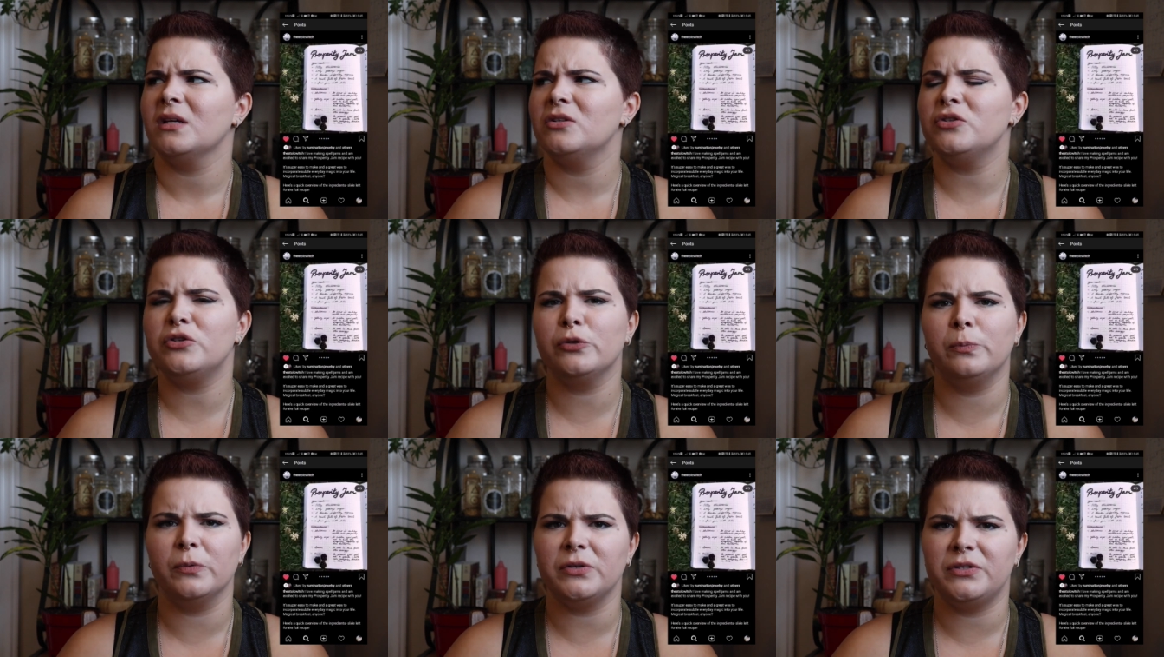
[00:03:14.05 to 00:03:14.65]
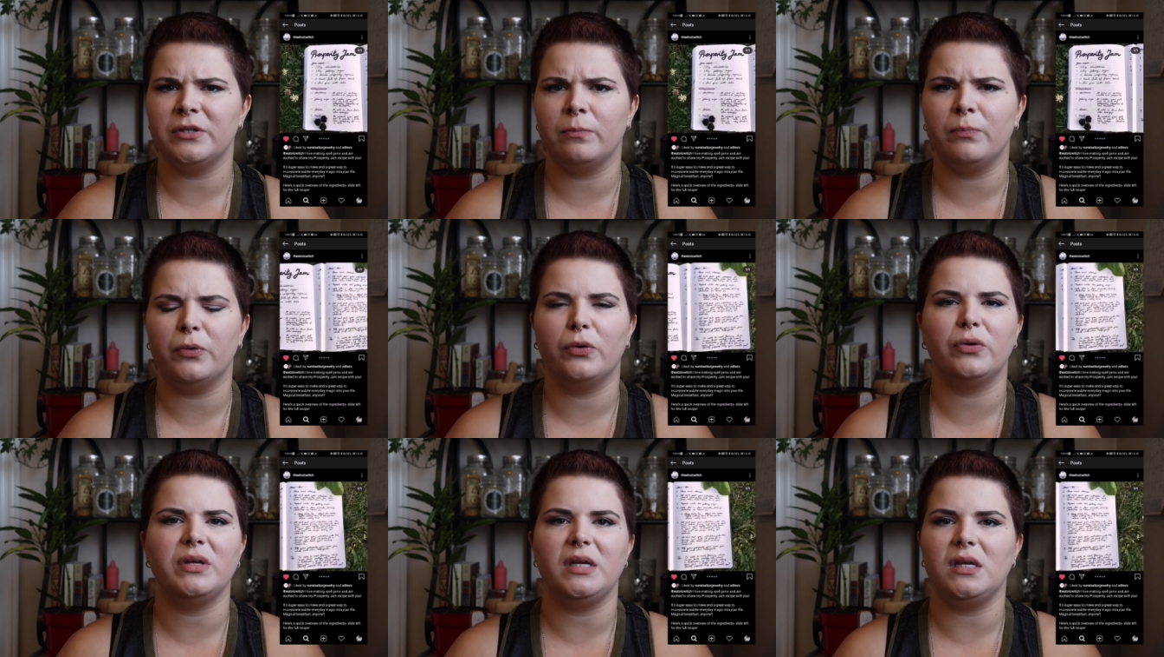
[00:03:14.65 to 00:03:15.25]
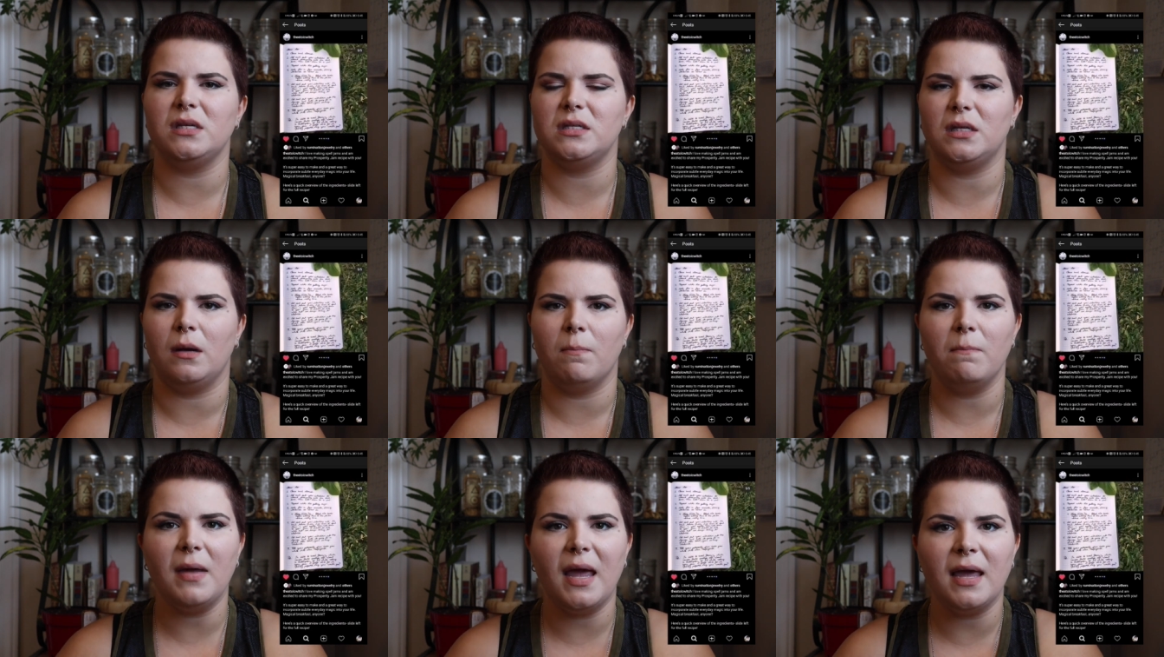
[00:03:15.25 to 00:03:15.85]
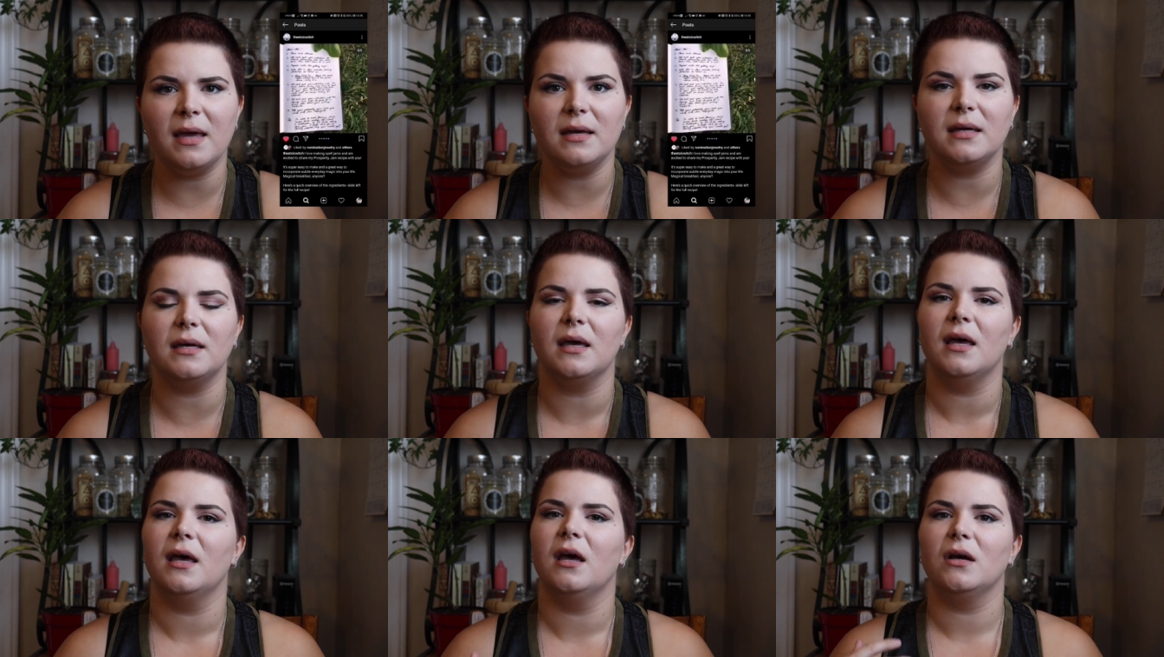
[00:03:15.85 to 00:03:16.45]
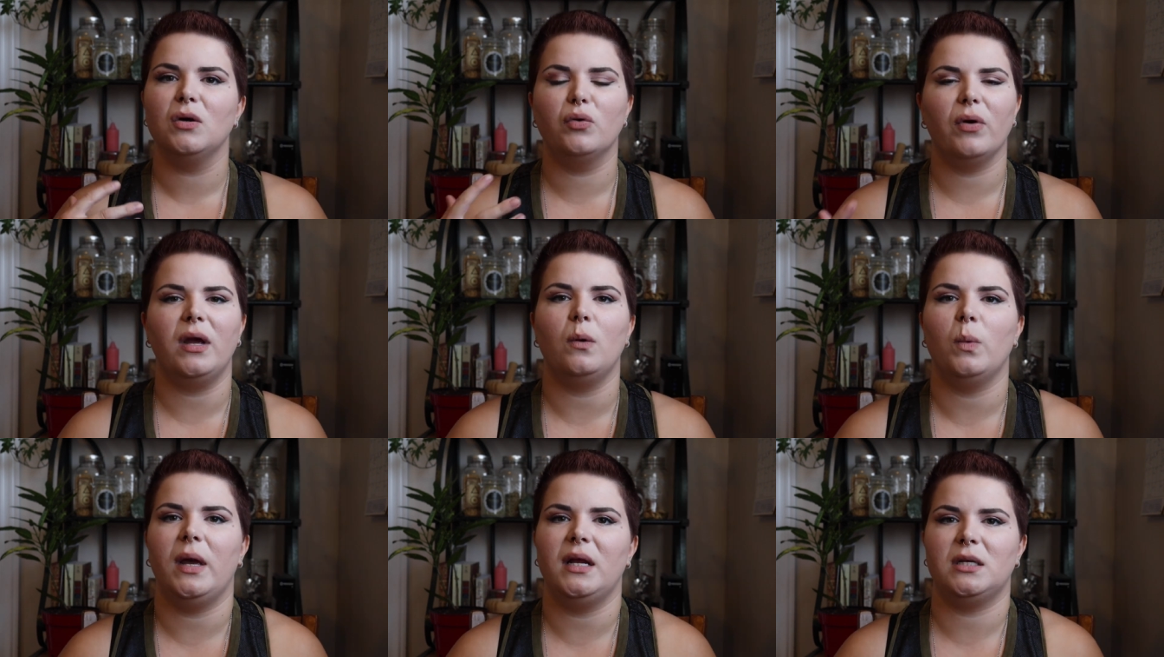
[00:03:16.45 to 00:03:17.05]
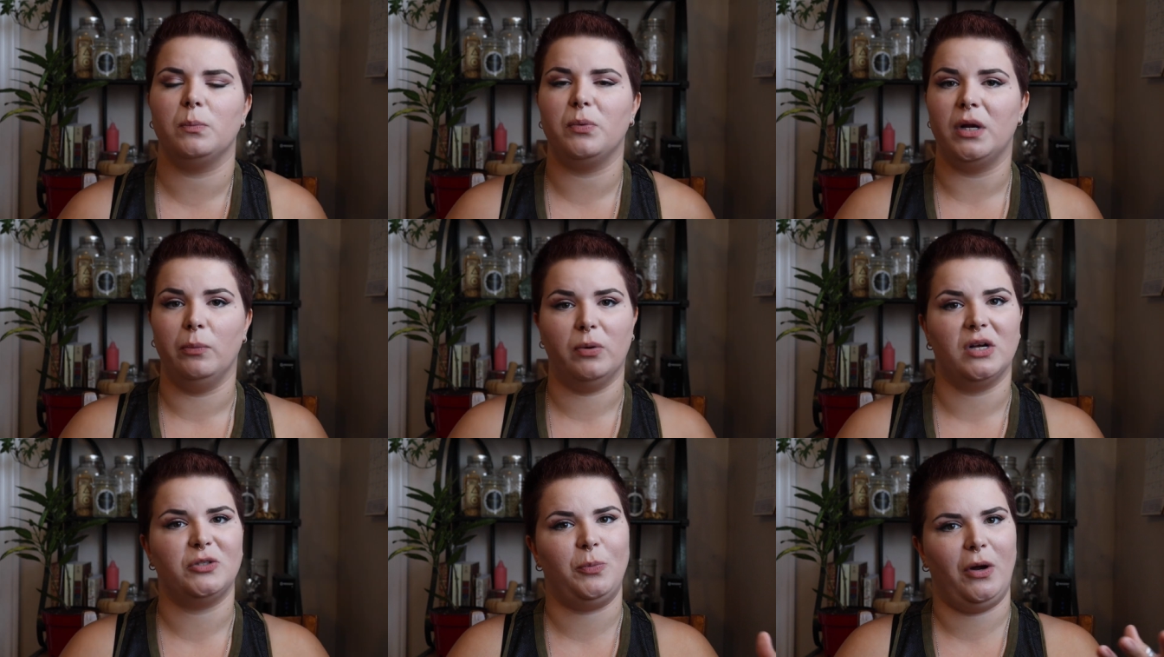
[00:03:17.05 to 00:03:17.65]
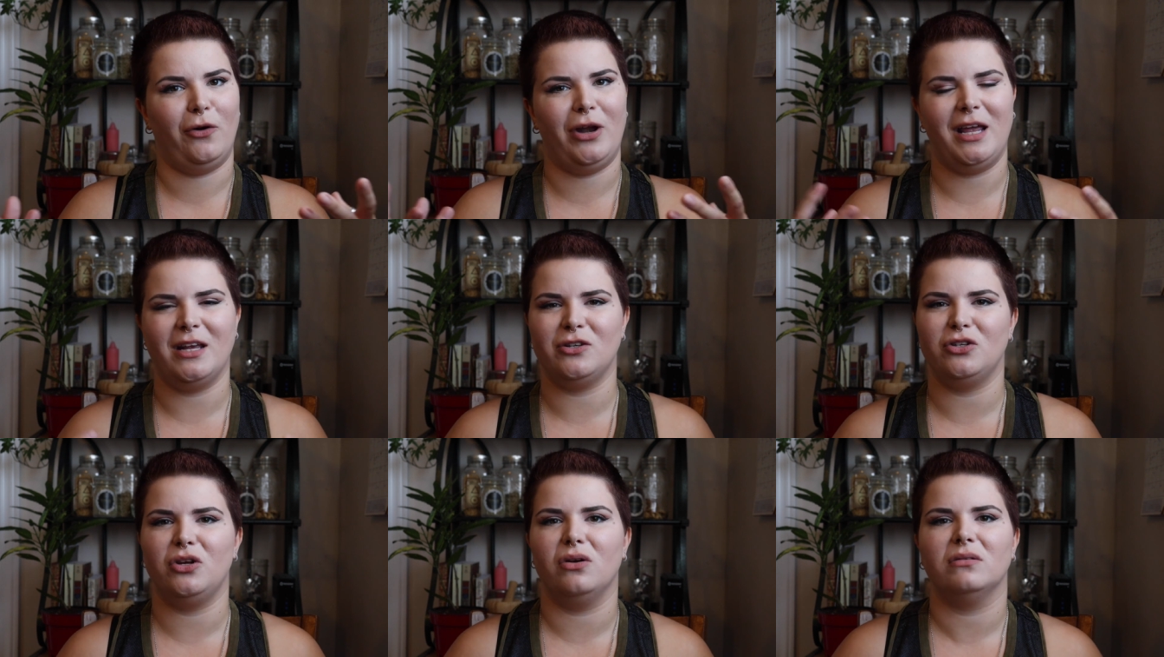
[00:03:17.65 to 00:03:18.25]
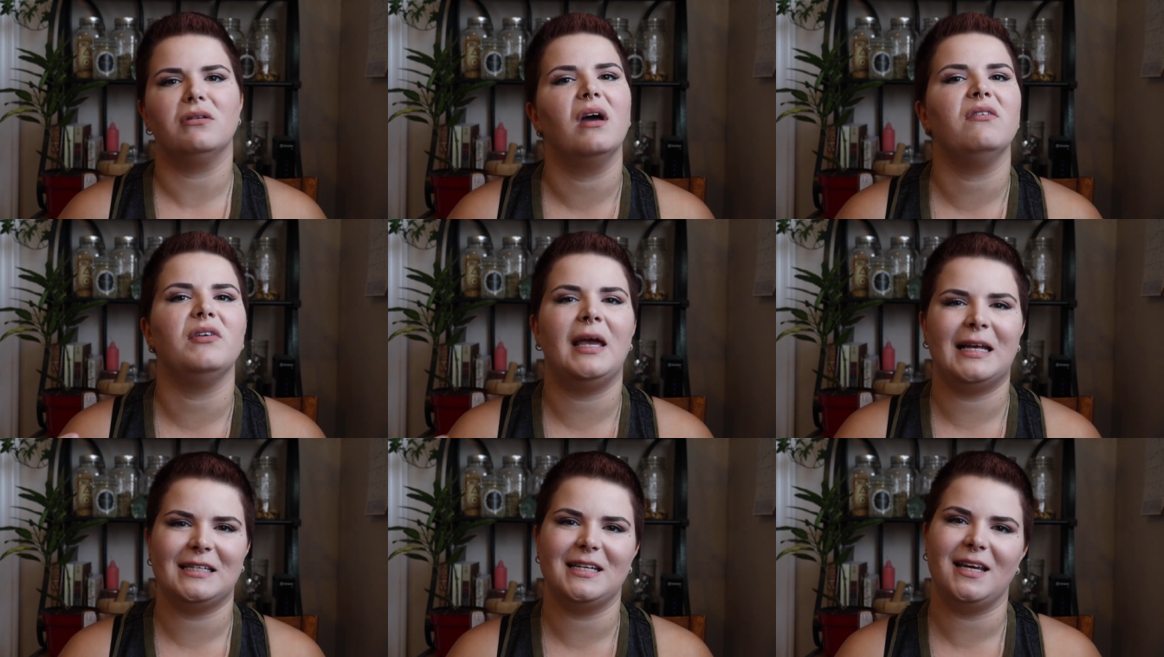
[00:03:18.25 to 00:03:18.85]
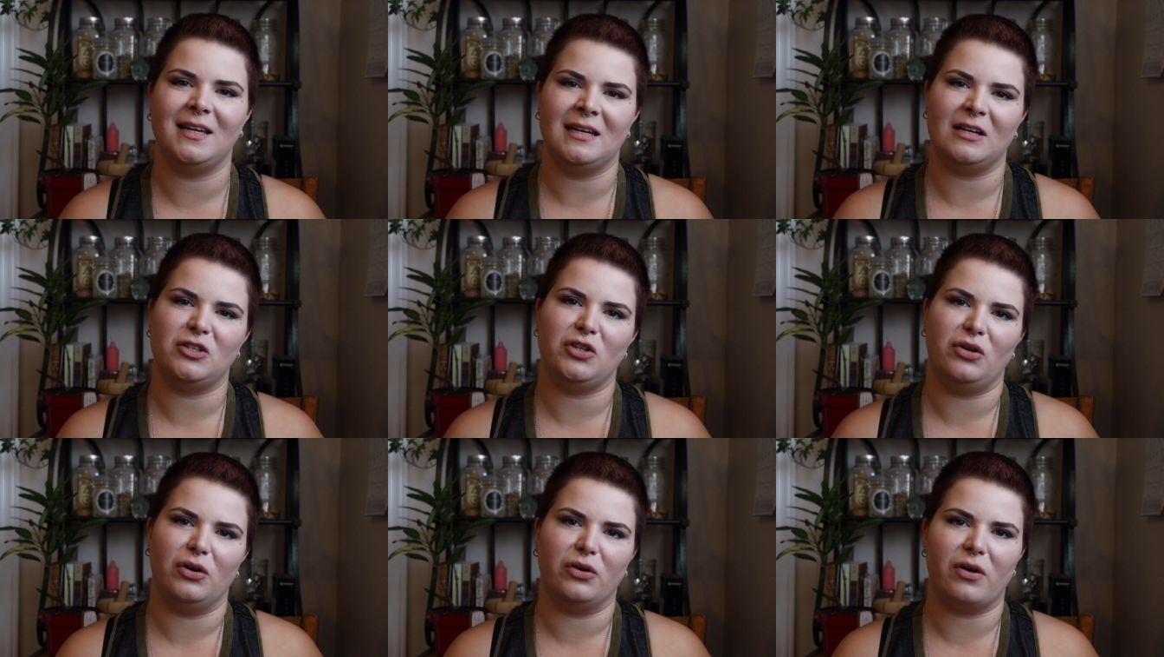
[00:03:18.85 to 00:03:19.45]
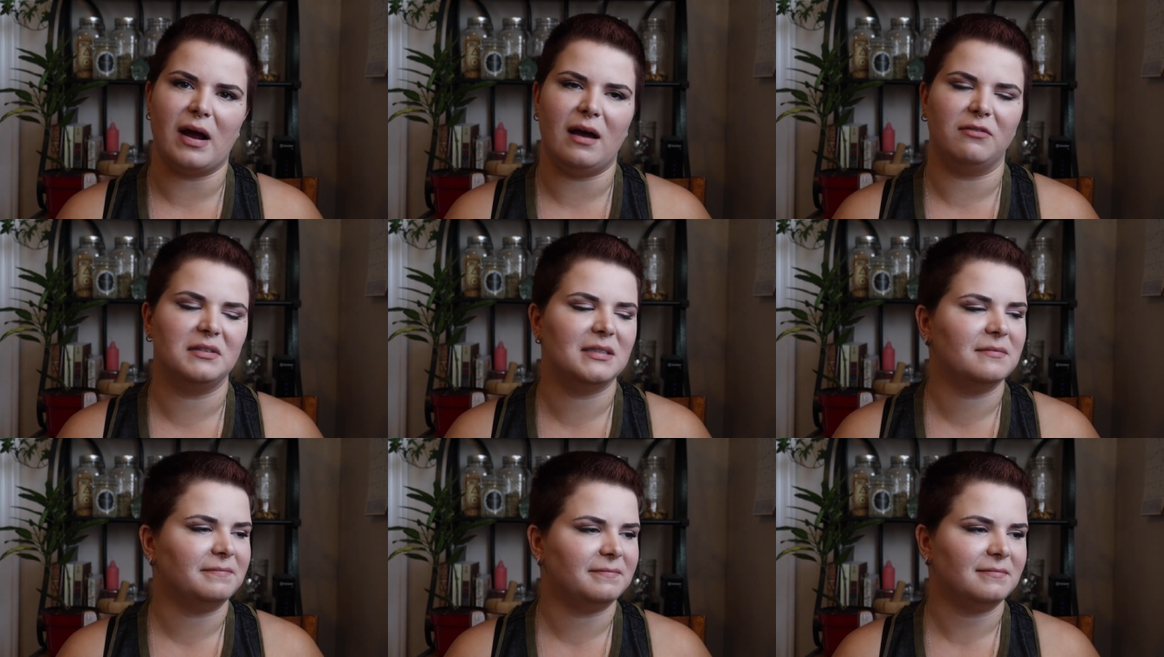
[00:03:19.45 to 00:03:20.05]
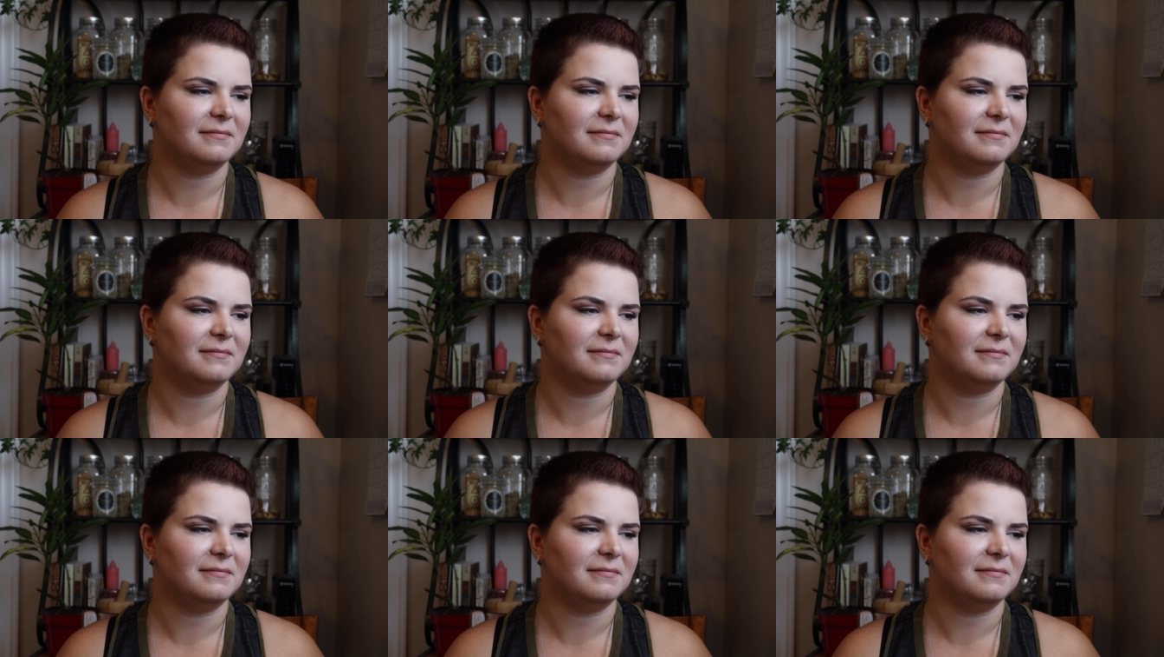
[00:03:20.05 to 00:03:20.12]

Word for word: Super simple, easy to make, great way to bring prosperity into your life and to connect to your craft.